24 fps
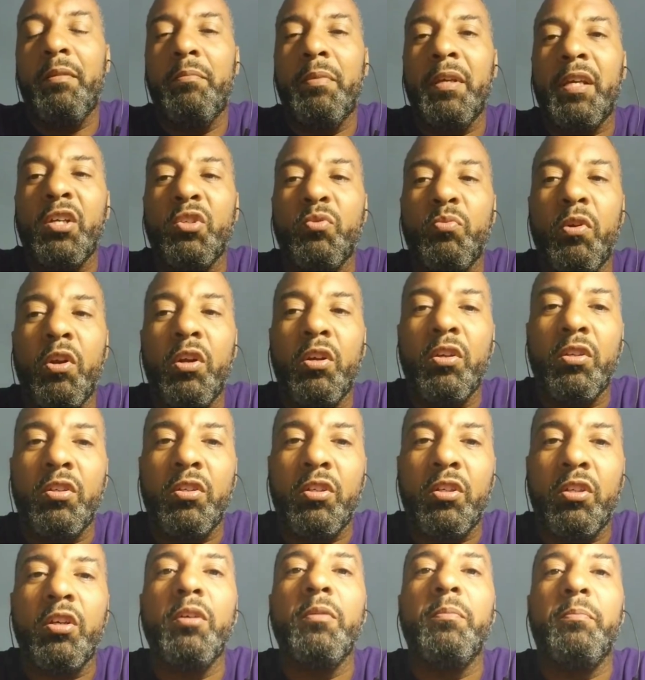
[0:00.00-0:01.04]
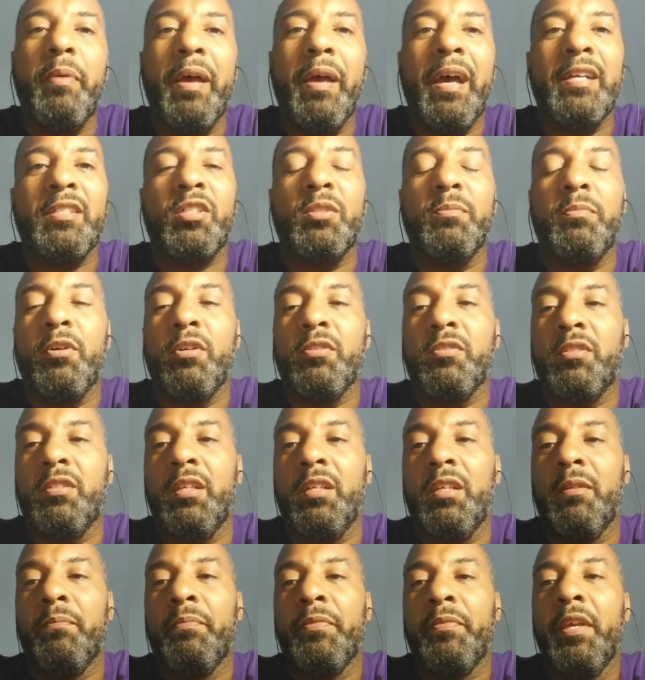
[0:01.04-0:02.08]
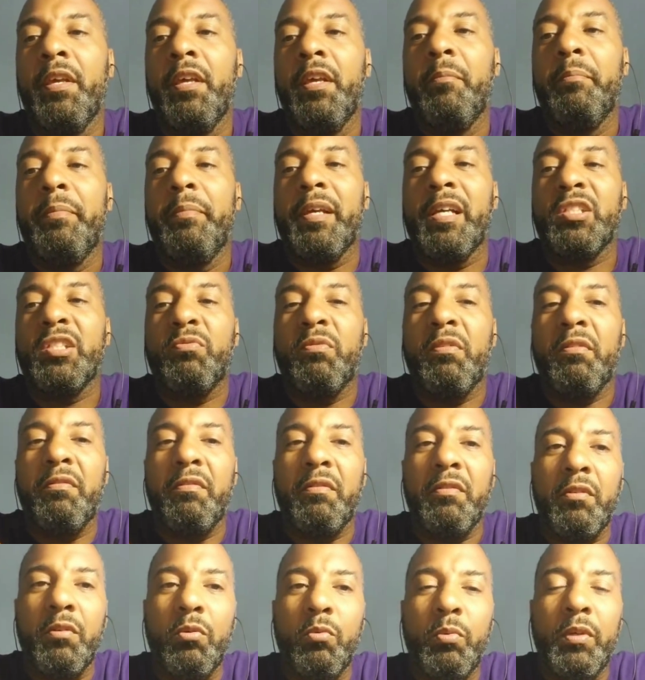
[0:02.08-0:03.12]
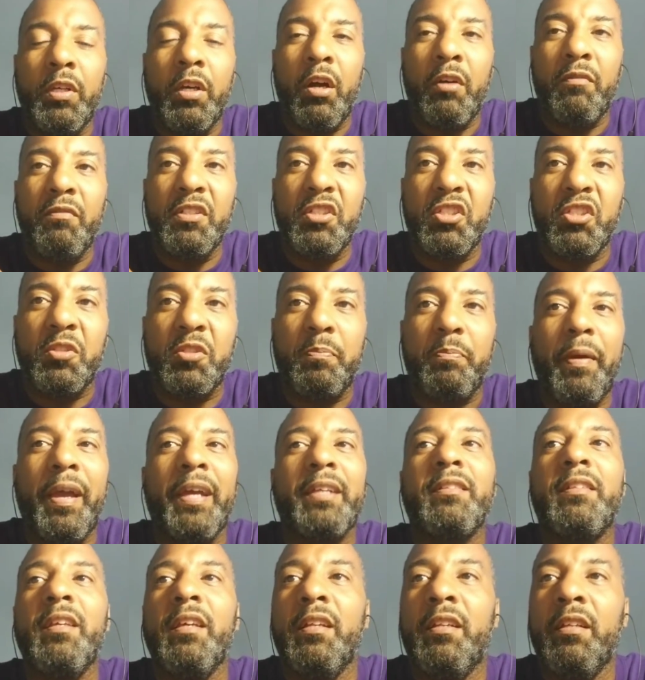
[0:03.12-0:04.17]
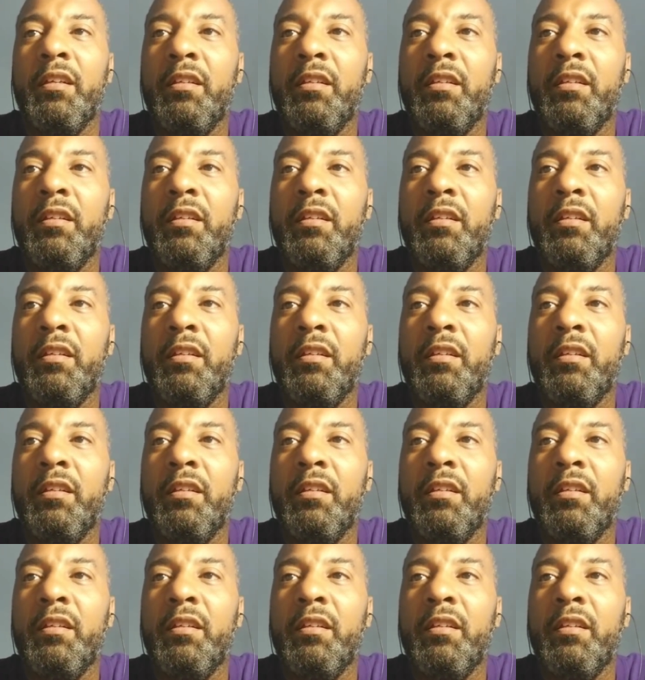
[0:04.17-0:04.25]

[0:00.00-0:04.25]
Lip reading: Because we're a good basketball team, because we are respected